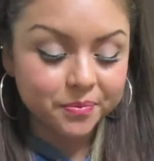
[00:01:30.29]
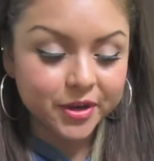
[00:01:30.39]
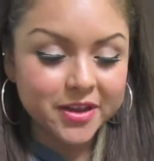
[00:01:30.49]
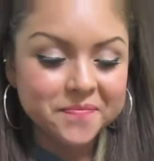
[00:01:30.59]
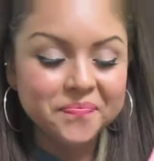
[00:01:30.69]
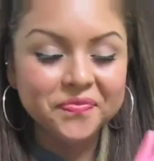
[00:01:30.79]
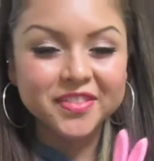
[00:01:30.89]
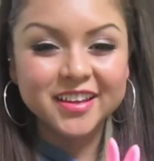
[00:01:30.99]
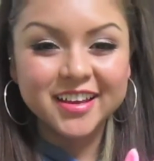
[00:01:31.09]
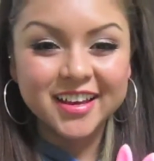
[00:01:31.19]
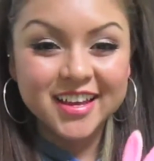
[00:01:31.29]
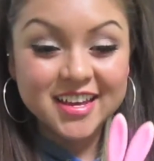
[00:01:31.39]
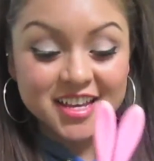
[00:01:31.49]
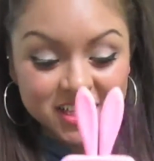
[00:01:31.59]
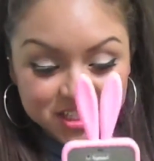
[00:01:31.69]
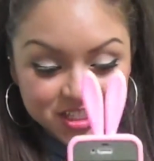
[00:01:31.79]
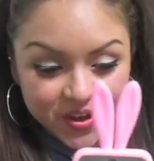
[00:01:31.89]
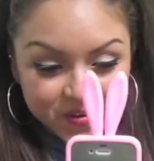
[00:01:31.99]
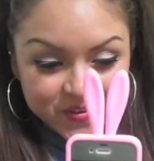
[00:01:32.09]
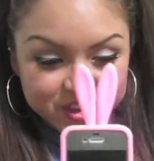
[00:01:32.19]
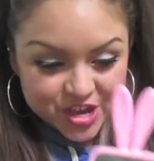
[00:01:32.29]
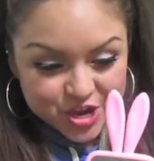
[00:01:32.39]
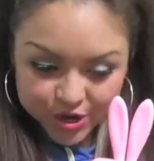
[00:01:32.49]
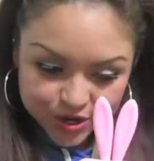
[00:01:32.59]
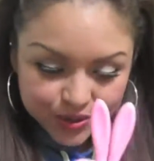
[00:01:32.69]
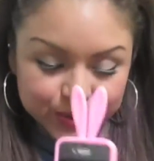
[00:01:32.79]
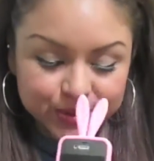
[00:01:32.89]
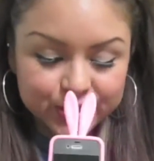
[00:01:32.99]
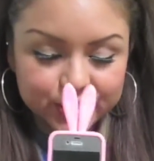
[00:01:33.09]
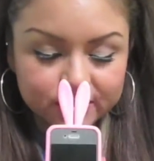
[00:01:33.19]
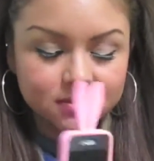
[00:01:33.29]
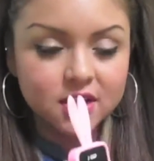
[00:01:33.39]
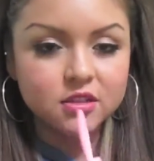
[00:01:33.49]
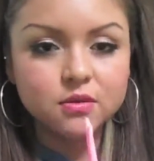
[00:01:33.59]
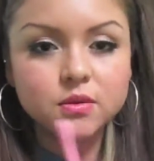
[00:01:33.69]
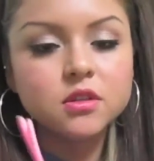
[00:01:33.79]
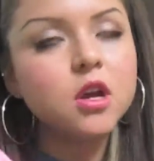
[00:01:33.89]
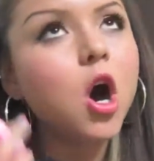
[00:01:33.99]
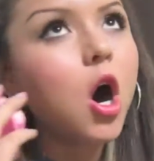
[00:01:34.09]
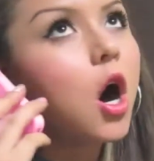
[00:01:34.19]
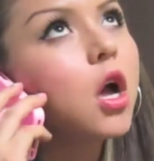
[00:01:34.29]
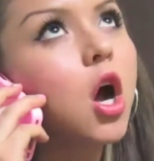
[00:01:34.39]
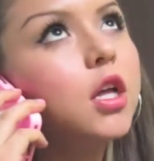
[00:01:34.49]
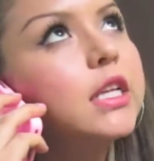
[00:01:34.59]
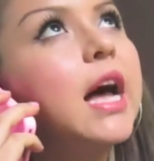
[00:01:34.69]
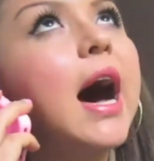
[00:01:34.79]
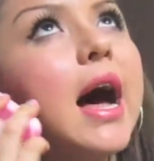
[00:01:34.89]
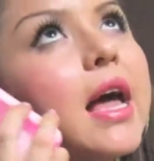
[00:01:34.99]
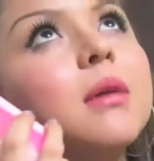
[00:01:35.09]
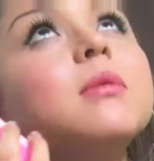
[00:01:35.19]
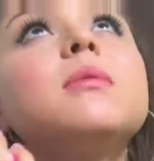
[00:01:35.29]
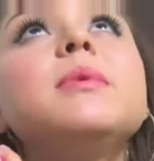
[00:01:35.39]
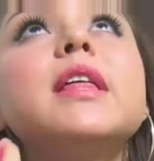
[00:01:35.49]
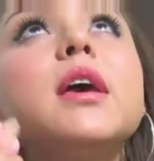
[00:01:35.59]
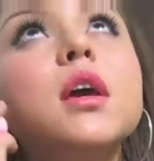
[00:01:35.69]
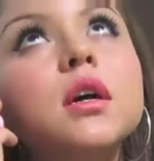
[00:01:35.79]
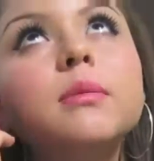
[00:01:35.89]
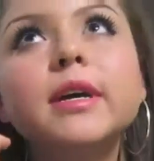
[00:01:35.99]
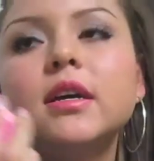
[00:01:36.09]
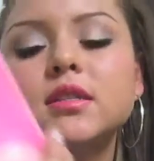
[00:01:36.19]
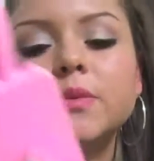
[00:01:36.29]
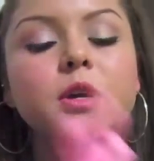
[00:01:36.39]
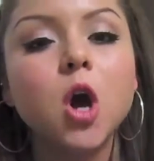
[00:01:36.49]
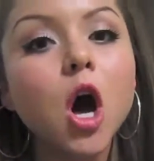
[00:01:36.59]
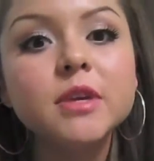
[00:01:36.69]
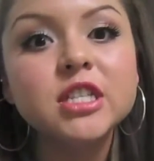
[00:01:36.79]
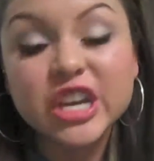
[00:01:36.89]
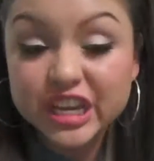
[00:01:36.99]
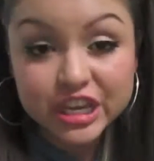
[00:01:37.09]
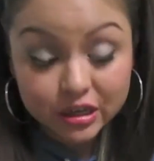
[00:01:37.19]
but it is so cute. I just want to talk all the time. I want to be like, oh my god, someone call me so I can